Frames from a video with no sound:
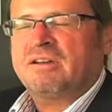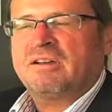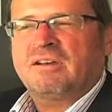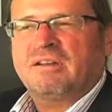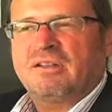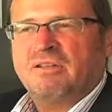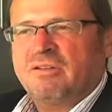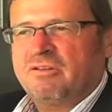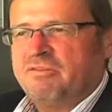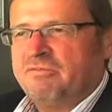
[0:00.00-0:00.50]
a
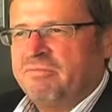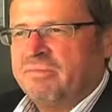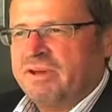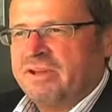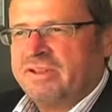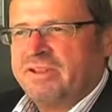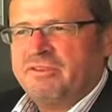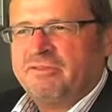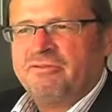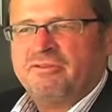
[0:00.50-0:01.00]
lot of
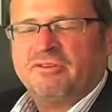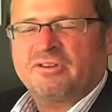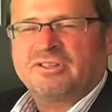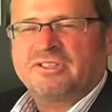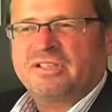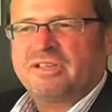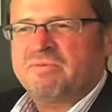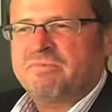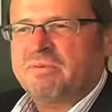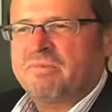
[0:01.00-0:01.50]
money, for
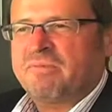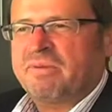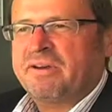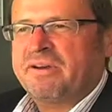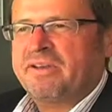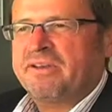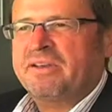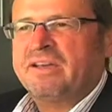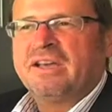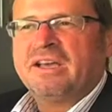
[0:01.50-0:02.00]
example,
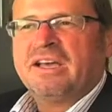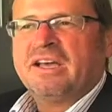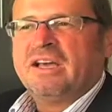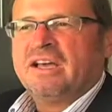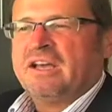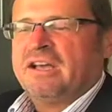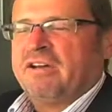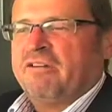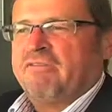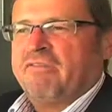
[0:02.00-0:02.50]
by
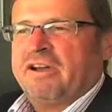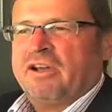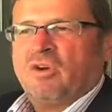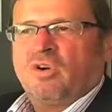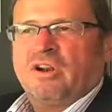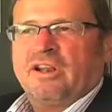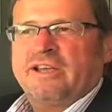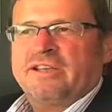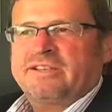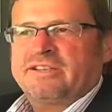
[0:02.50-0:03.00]

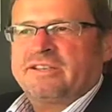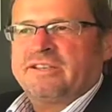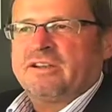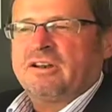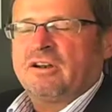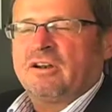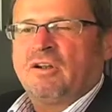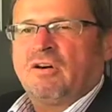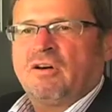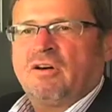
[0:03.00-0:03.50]

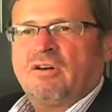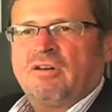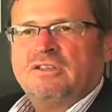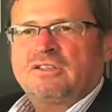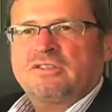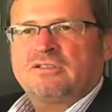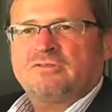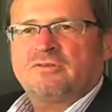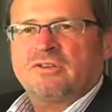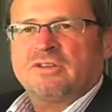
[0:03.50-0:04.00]
violating
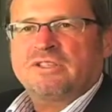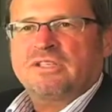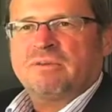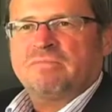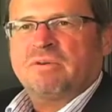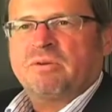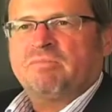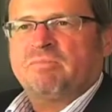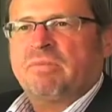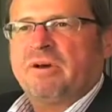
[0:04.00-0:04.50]
laws, for
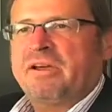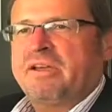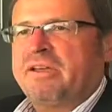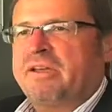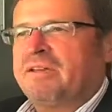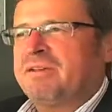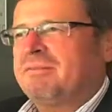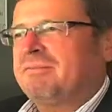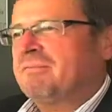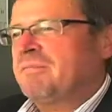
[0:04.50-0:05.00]
example, by